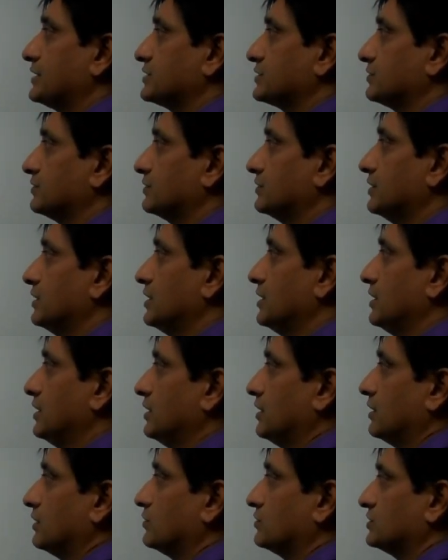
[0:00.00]
So
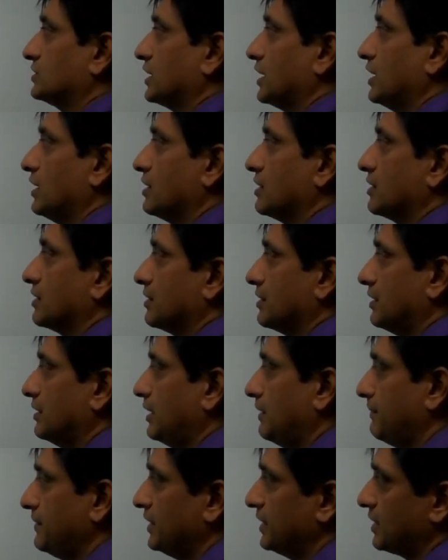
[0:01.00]
you say, let me